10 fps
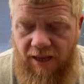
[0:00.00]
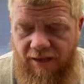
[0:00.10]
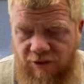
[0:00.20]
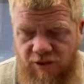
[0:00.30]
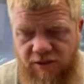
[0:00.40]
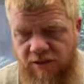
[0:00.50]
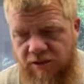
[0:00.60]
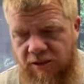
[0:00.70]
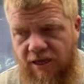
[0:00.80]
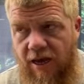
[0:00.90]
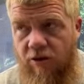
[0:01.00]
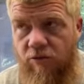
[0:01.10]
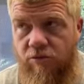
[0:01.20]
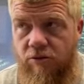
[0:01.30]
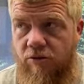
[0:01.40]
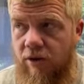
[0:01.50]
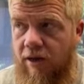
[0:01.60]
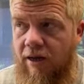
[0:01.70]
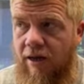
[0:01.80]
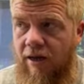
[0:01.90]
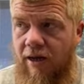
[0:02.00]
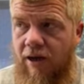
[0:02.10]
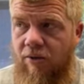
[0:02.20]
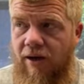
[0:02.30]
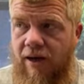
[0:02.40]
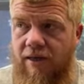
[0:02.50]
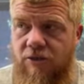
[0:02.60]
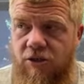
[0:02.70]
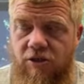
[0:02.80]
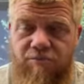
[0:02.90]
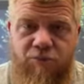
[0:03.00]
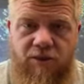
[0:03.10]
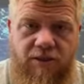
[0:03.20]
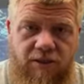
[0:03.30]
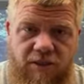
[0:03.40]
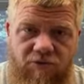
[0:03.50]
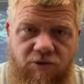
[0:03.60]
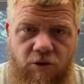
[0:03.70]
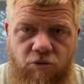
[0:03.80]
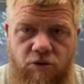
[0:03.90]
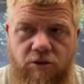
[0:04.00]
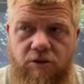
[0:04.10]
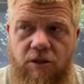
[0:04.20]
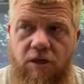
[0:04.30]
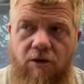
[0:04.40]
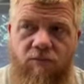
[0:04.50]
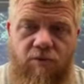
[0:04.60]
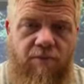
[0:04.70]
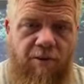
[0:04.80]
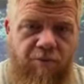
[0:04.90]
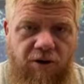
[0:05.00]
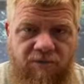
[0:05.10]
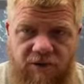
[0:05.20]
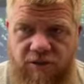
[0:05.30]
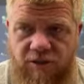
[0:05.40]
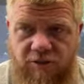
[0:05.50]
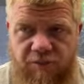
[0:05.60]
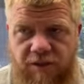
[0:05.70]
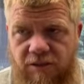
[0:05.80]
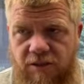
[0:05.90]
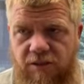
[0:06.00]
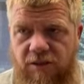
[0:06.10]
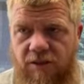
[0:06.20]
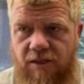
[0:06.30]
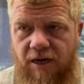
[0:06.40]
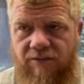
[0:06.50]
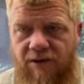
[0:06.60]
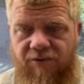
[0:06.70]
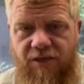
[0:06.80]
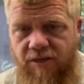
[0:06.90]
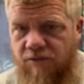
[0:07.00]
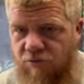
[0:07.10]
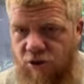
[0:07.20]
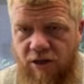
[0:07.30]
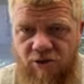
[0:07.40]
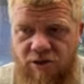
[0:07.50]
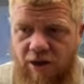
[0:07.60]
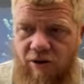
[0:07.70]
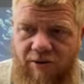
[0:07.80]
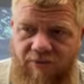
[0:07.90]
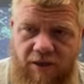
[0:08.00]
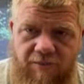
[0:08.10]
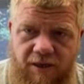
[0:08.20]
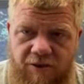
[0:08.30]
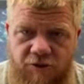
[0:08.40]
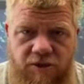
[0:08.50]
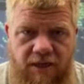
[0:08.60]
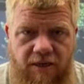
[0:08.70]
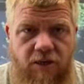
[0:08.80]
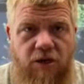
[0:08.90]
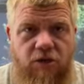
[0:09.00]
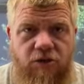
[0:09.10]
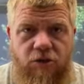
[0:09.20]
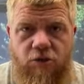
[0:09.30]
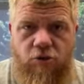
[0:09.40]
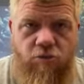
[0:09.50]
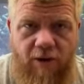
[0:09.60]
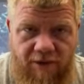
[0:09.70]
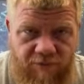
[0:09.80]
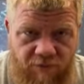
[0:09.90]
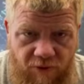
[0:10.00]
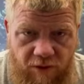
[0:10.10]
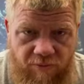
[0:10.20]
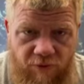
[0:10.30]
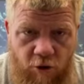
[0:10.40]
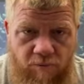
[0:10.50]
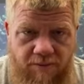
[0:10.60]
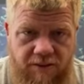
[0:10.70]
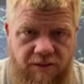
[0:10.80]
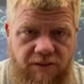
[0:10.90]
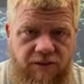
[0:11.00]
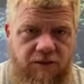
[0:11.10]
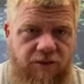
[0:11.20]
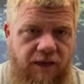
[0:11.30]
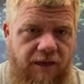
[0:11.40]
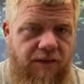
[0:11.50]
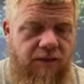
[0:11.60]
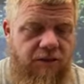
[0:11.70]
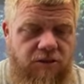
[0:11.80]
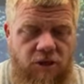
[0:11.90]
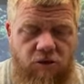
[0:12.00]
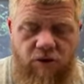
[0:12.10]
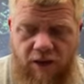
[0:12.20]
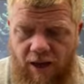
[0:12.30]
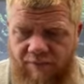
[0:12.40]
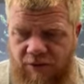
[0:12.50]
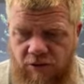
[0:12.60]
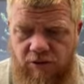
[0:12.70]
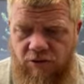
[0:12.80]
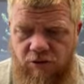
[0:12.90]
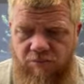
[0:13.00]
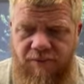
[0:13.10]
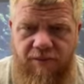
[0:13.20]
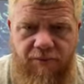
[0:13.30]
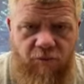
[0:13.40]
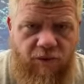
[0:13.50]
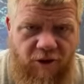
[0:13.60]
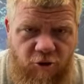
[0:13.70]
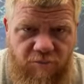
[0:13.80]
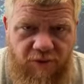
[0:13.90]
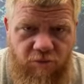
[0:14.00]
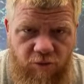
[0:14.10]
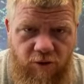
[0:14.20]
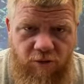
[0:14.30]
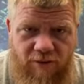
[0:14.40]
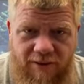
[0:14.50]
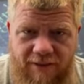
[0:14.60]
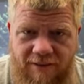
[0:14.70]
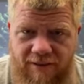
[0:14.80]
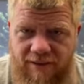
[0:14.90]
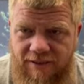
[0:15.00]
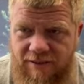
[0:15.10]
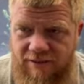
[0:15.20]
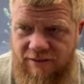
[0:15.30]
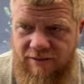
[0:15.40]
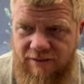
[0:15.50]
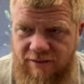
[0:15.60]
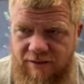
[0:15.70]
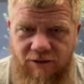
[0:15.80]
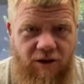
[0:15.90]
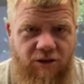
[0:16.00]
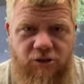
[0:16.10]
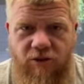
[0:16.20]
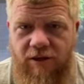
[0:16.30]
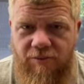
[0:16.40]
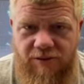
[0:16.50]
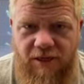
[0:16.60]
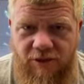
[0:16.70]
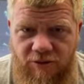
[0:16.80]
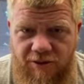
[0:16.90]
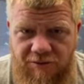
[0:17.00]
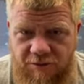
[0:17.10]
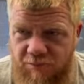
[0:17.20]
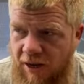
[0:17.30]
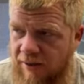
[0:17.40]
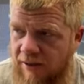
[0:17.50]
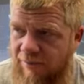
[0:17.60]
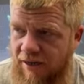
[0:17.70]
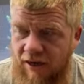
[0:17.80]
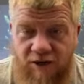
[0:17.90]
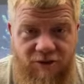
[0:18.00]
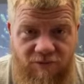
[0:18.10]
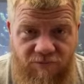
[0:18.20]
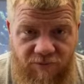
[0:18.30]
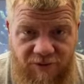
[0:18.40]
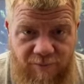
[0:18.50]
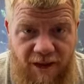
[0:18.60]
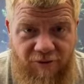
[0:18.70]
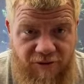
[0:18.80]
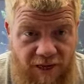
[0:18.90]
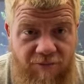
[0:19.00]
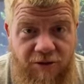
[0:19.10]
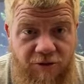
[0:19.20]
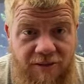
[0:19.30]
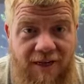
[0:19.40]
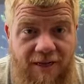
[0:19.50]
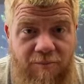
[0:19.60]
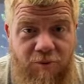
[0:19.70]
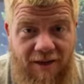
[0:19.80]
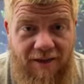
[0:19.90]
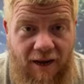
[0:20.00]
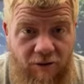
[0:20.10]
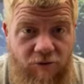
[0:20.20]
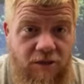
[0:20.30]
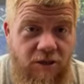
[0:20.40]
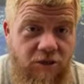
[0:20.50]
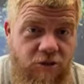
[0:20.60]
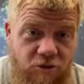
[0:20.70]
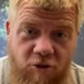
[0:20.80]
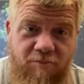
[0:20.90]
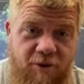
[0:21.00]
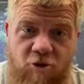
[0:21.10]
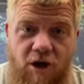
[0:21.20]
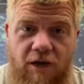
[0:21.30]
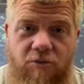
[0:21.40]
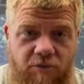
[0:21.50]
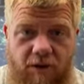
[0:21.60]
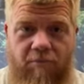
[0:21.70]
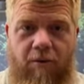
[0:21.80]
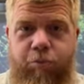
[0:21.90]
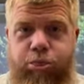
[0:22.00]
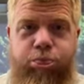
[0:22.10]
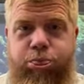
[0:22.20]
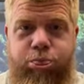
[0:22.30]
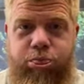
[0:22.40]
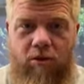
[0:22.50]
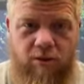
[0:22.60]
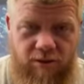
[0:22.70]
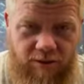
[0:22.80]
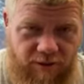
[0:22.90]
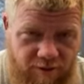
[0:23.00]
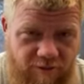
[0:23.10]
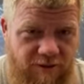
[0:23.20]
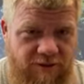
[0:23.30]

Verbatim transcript: And you get to see how, you know, uh, how I had certain preconceived notions from my previous experiences and then kind of how things have changed and how I've come to understand the new wave of, of homelessness, okay? So, I mean, you, you'll be able to watch me grow and, and you know, also I will tell you I was probably about 150 pounds heavier than I am right now. So don't be shocked when I'm like you know.